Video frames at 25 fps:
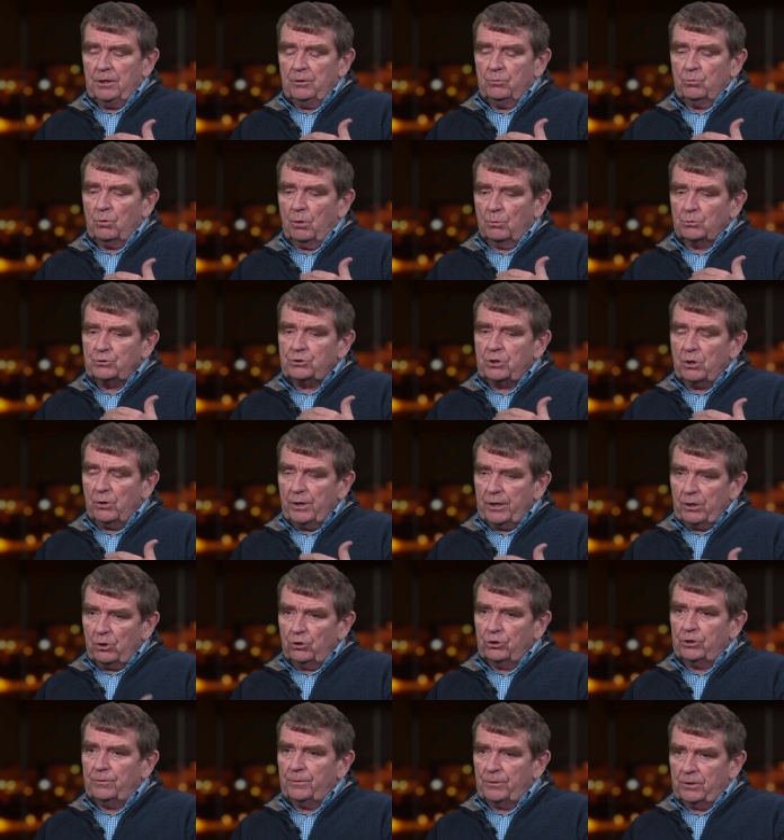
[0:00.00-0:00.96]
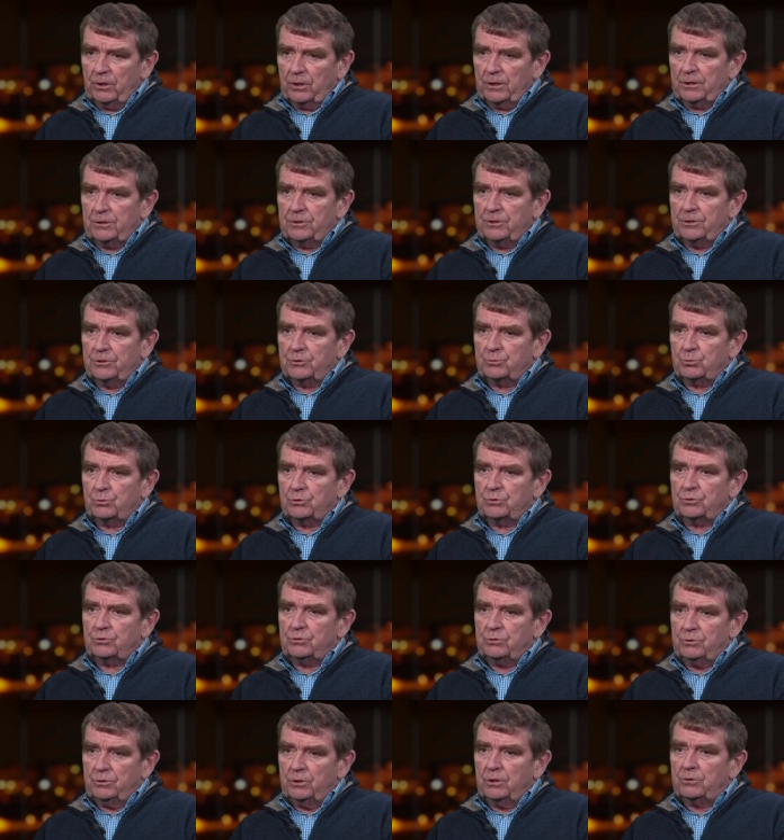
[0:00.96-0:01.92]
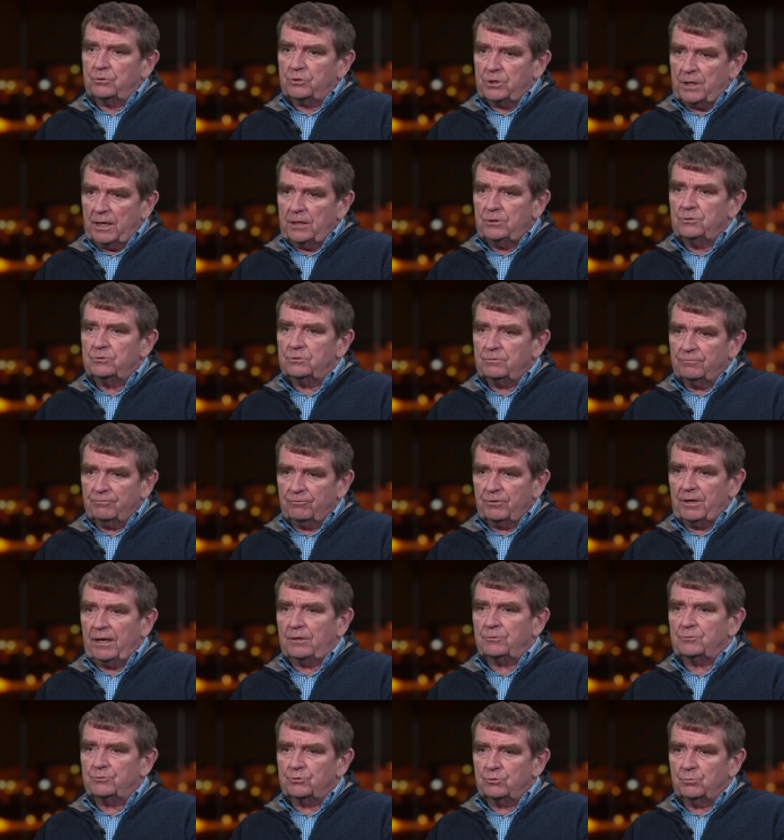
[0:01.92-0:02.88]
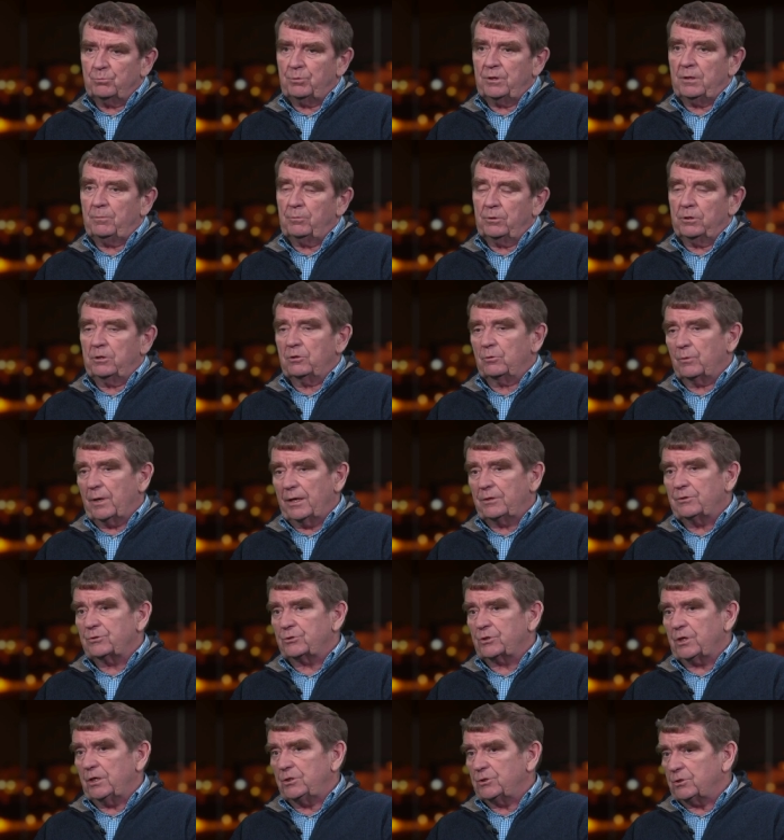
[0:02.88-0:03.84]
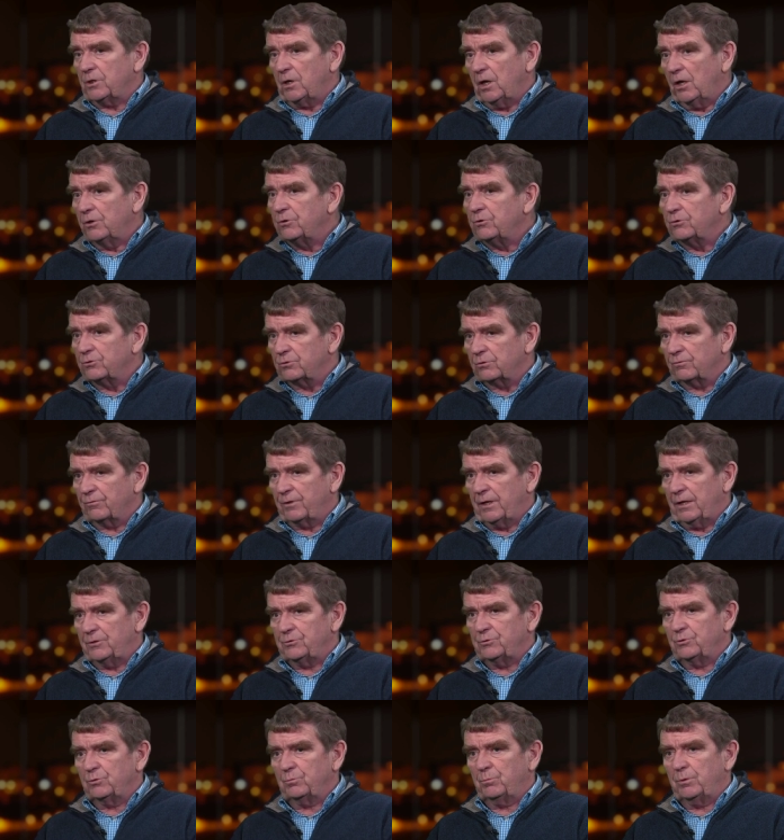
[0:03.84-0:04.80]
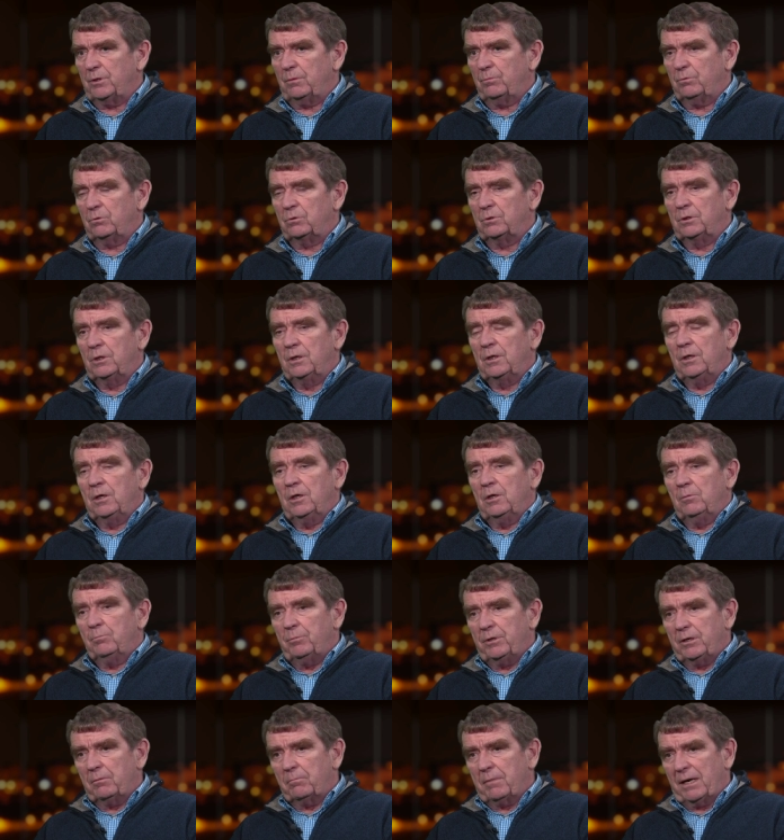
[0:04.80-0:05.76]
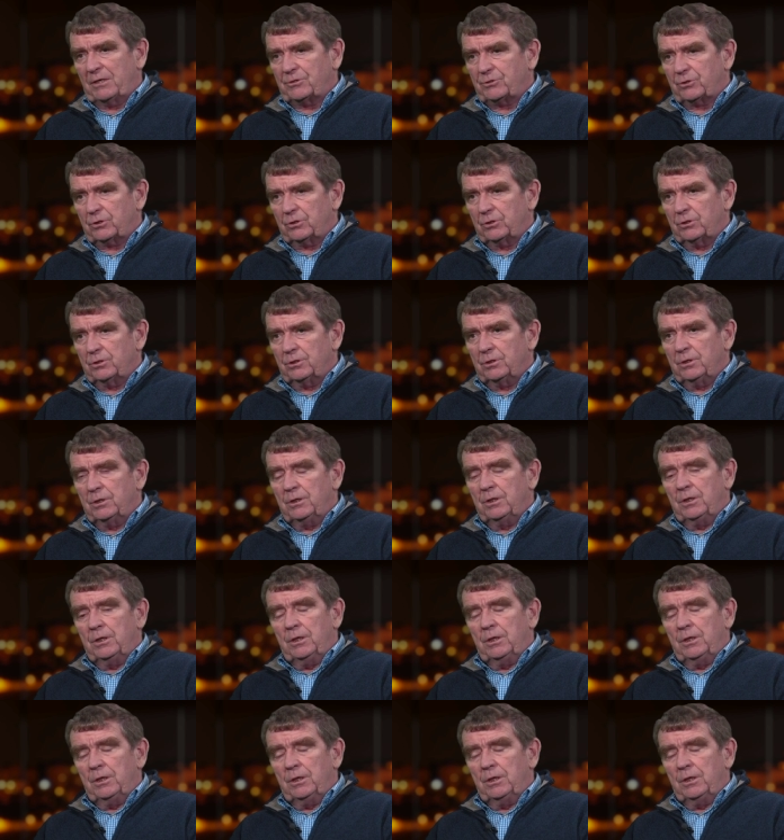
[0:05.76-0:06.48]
what was going on in the 90s was you know tens of thousands of people, in Rwanda's case, hundreds of thousands of people, being massacred,